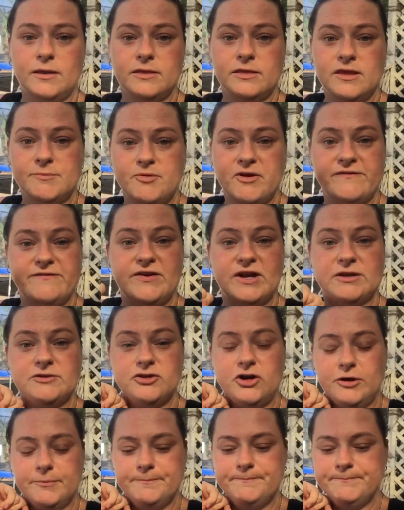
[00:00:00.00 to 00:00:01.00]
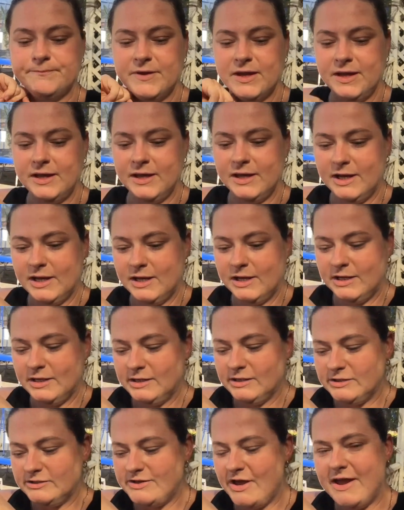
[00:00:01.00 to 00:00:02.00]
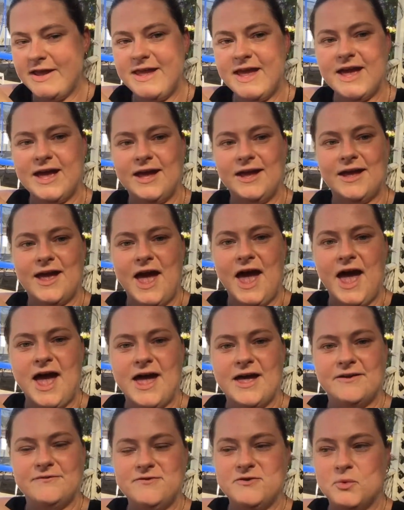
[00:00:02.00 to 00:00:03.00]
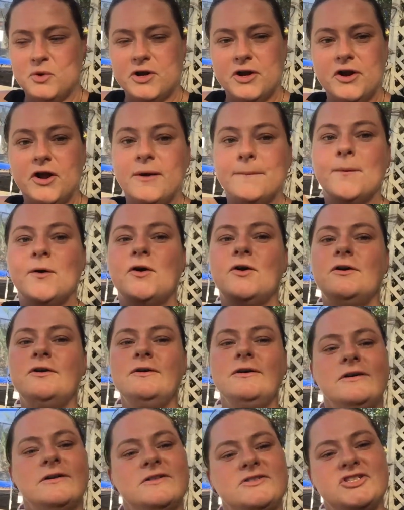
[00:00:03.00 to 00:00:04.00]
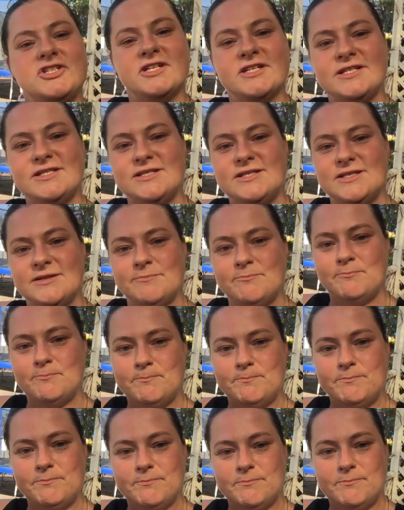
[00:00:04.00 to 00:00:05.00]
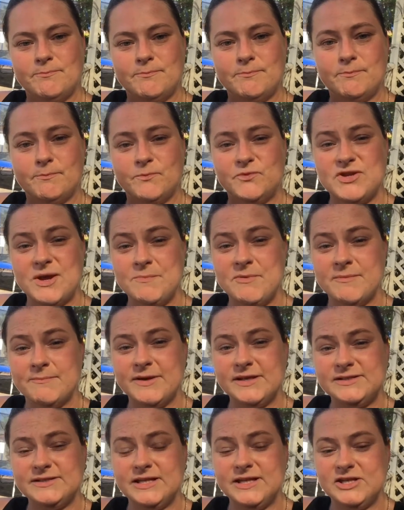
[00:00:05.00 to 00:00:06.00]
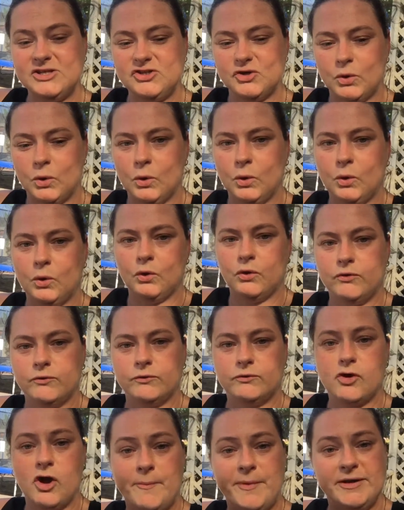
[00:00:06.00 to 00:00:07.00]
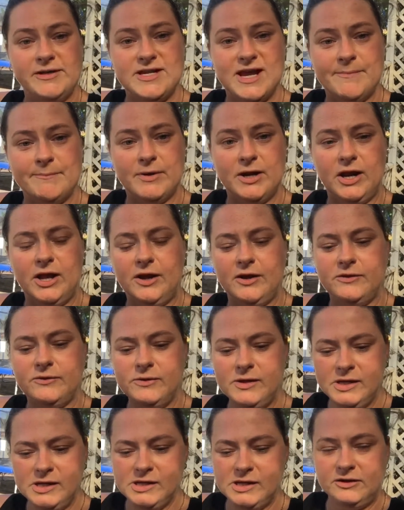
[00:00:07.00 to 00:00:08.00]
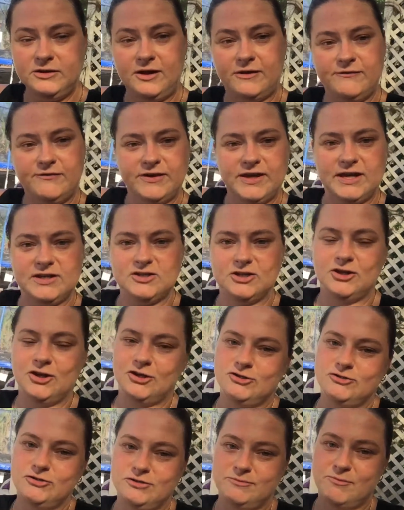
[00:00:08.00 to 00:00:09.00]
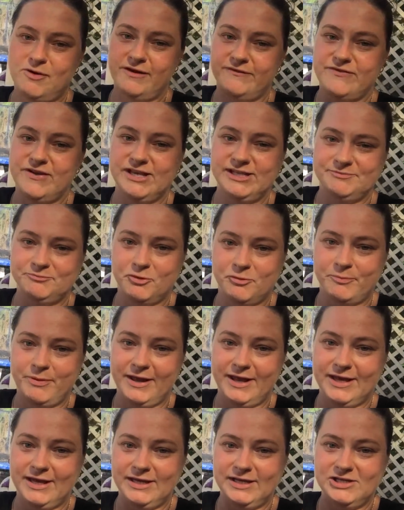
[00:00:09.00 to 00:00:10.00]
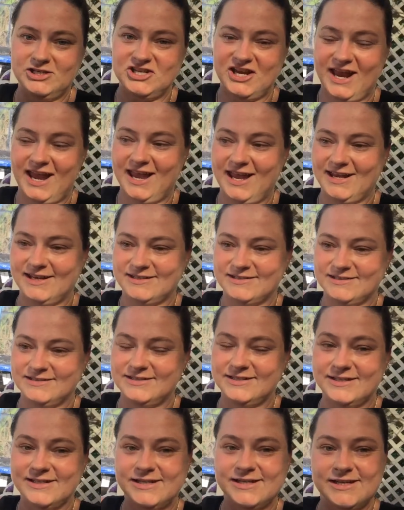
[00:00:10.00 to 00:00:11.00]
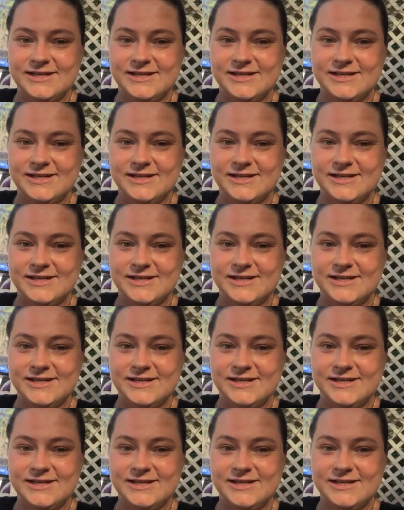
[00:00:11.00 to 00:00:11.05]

the perfect job. So yeah, if you want to know more, just send me a message or comment down below. Don't forget to go to my Facebook page and